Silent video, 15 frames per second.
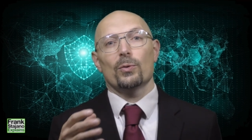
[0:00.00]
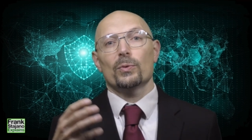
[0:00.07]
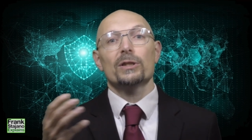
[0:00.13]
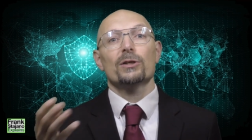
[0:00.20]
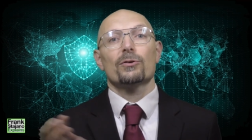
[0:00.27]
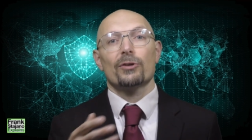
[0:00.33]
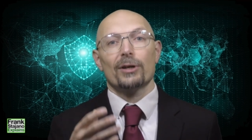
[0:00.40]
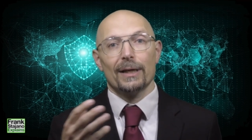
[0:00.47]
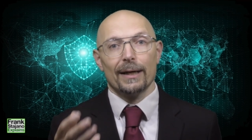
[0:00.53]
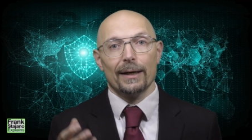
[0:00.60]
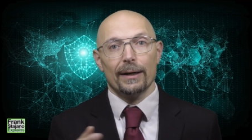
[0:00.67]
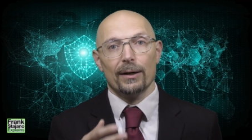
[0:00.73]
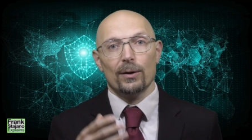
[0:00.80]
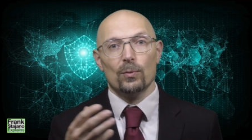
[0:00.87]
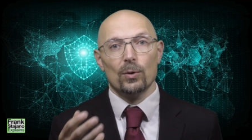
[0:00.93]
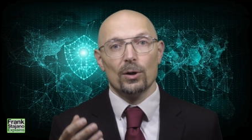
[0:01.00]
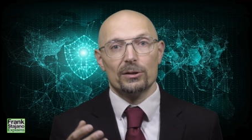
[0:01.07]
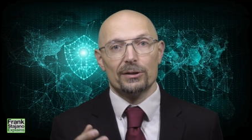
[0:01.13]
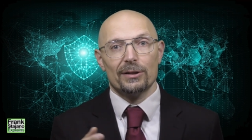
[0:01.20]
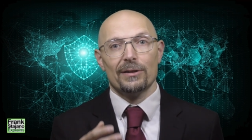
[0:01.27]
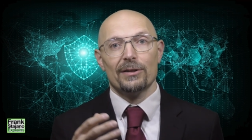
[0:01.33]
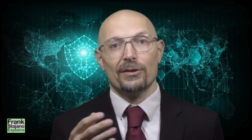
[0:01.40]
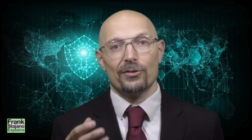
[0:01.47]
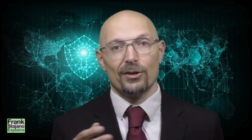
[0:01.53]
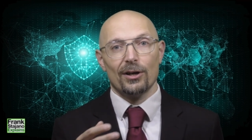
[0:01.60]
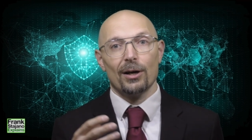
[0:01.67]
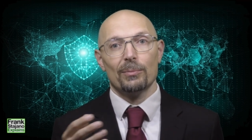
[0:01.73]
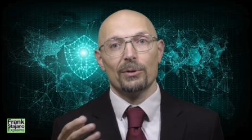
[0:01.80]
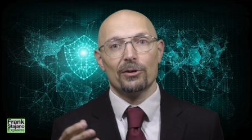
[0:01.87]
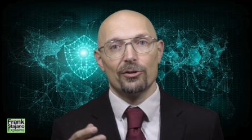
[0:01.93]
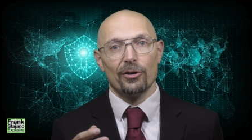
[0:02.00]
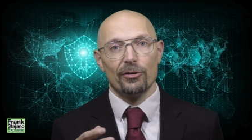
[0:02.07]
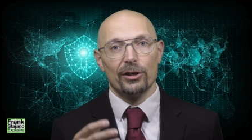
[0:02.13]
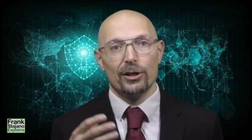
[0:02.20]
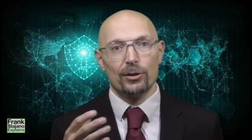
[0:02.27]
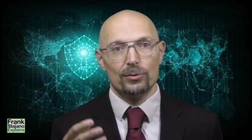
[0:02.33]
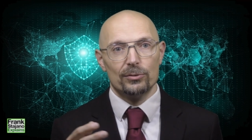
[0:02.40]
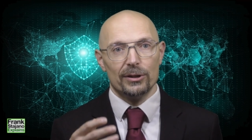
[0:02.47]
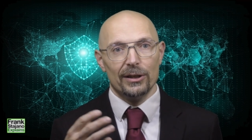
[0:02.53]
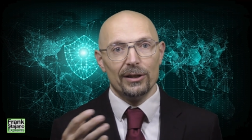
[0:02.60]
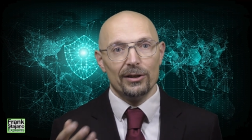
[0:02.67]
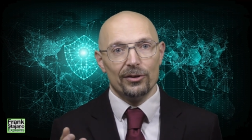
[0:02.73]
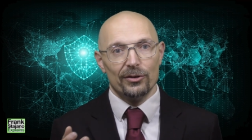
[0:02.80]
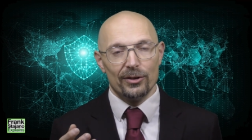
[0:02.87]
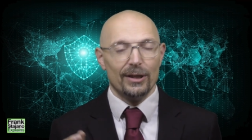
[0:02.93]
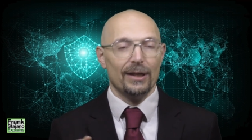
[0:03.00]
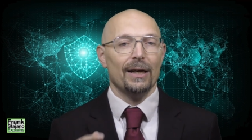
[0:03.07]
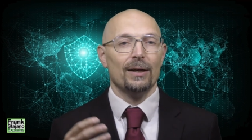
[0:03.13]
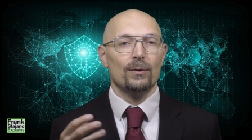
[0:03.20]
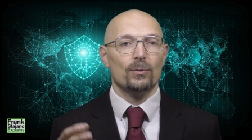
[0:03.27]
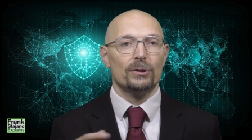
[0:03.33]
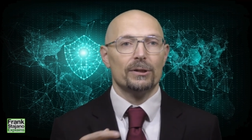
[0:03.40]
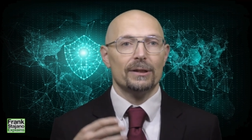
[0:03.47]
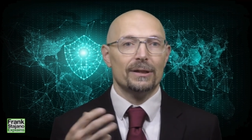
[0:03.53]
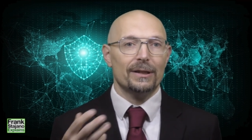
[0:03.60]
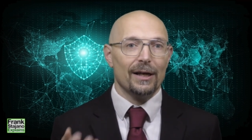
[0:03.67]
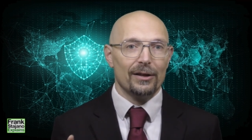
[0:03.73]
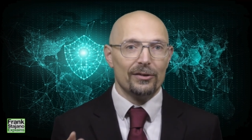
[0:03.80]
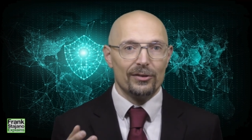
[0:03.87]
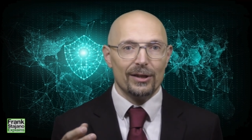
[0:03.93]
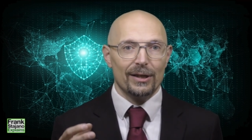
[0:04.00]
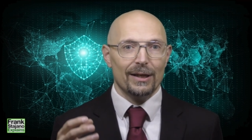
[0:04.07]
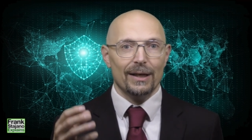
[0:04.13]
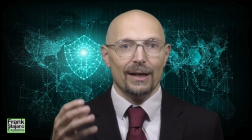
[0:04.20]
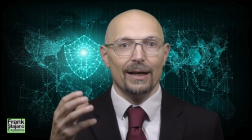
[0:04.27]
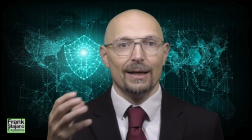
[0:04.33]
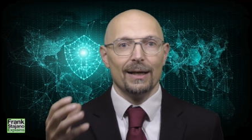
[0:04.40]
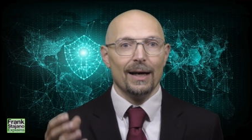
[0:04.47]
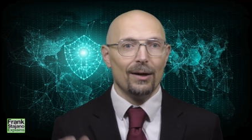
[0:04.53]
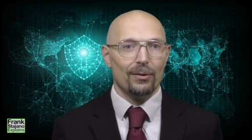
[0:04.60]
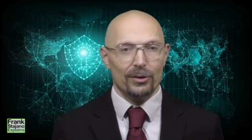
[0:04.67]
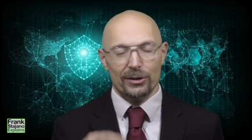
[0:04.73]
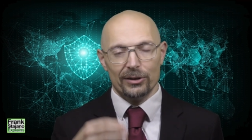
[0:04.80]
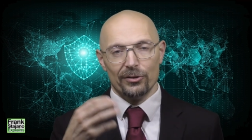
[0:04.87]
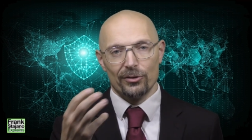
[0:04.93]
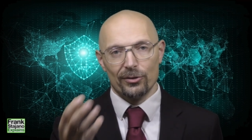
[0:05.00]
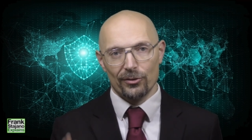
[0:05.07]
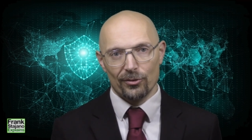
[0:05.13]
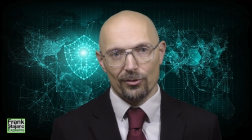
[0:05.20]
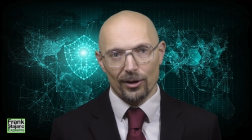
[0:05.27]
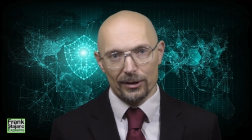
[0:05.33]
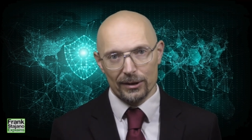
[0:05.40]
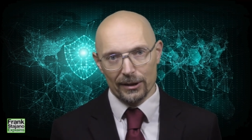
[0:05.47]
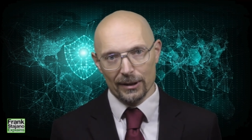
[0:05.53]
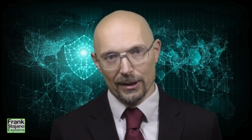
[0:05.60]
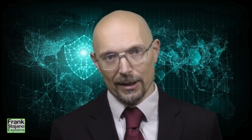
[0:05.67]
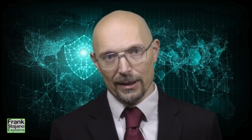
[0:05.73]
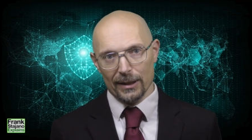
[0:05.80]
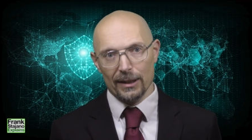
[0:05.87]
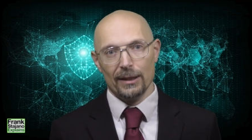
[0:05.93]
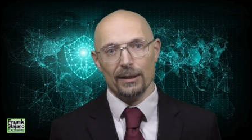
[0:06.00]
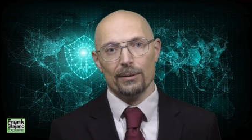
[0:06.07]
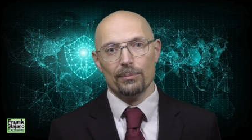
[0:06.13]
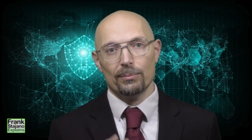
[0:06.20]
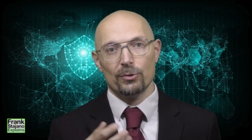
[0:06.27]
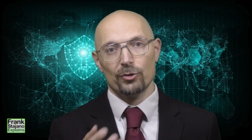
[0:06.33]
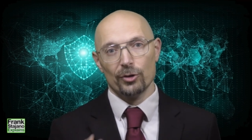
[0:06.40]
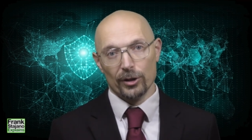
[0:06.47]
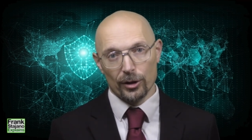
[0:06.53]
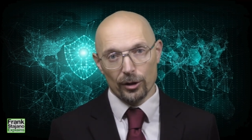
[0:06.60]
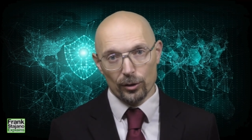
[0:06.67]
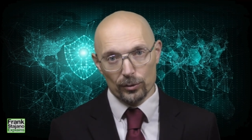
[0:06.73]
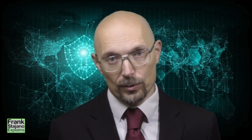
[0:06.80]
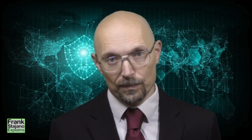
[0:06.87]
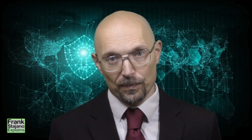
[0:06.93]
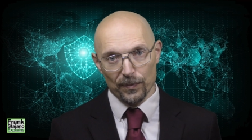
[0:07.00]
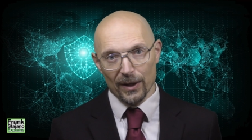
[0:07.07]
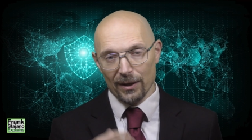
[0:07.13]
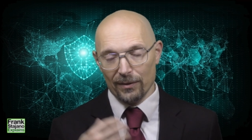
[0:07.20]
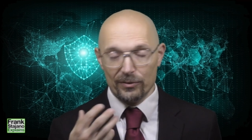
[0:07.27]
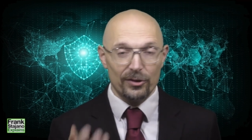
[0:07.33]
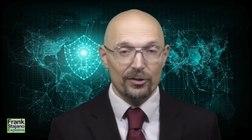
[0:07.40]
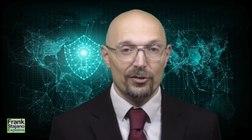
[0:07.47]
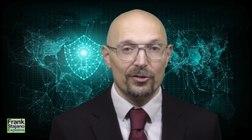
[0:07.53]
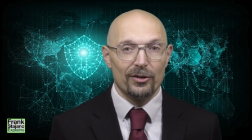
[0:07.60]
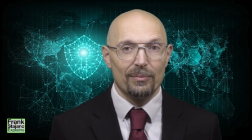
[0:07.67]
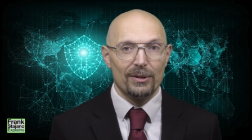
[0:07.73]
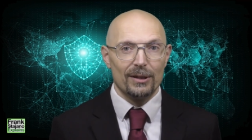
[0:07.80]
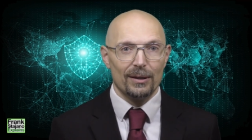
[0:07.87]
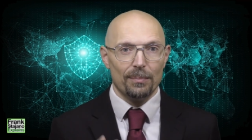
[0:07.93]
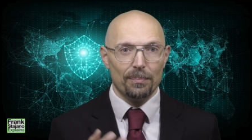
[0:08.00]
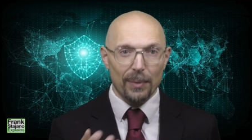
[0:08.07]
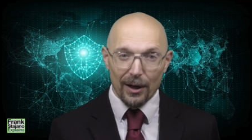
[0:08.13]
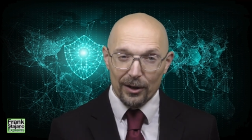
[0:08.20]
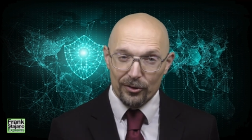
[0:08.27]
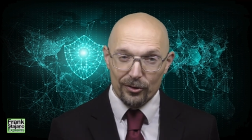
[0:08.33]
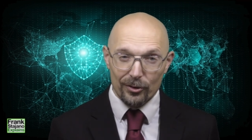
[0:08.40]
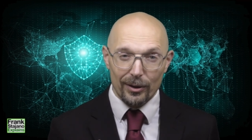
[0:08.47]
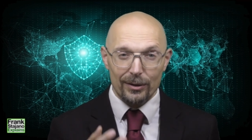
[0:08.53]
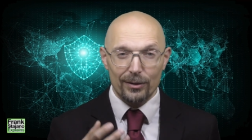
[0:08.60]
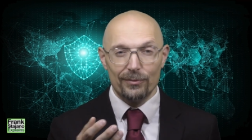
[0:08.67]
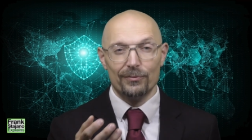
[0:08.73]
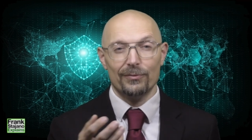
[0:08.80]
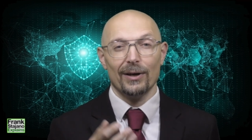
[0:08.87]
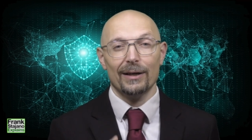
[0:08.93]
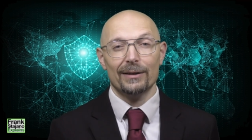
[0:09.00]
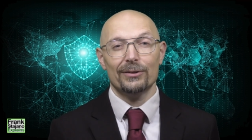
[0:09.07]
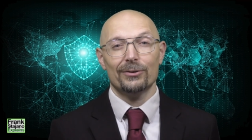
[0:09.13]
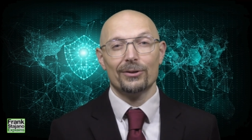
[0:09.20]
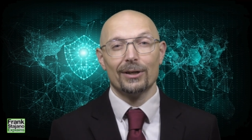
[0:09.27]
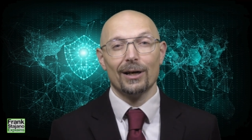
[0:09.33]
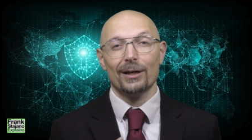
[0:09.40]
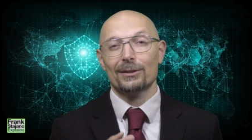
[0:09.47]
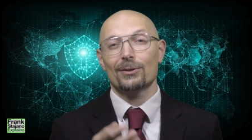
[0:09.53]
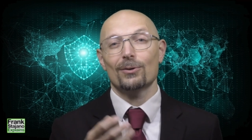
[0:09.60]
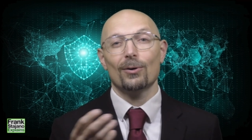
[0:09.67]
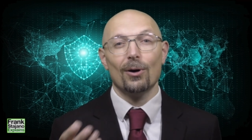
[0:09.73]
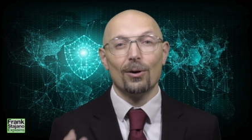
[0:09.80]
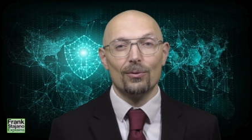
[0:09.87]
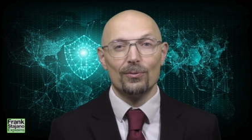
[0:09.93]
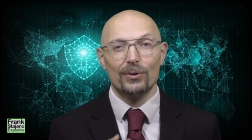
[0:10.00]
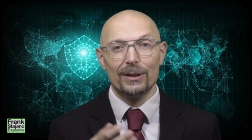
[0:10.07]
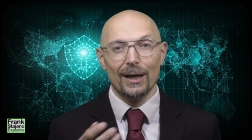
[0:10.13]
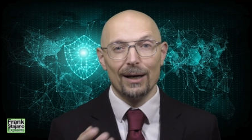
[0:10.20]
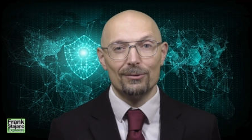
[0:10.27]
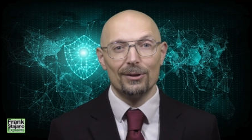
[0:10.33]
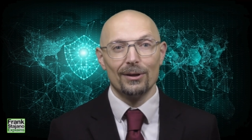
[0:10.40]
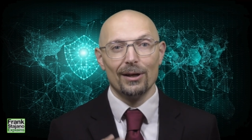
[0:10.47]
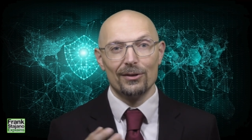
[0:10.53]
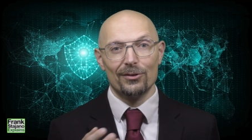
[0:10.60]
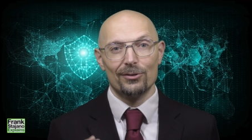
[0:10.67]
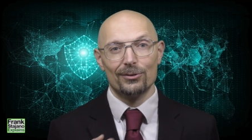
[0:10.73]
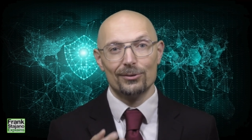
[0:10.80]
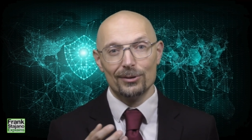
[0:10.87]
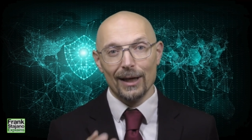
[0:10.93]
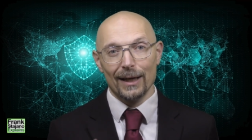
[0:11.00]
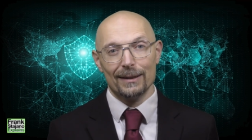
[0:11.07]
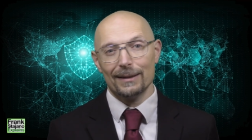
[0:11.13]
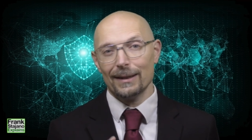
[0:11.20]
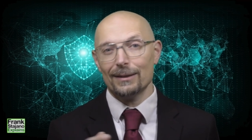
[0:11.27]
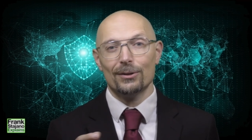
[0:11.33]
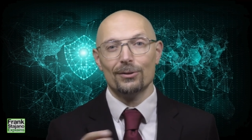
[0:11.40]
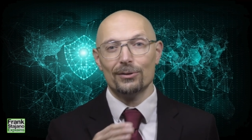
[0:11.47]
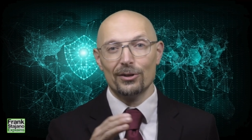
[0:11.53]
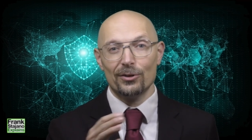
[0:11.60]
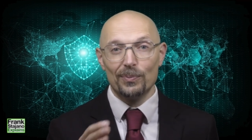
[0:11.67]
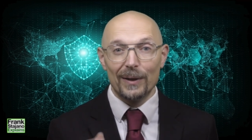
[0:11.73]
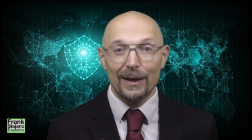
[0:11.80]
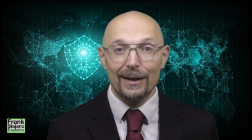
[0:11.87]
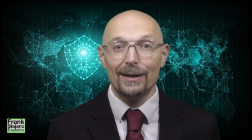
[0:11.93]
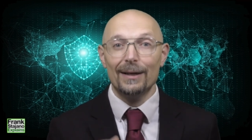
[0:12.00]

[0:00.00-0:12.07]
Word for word: we don't really care what this arbitrary code is and what it does and how it is constructed in machine code. If this is something that bugs you and you find you can't go on without an answer to that, then don't despair.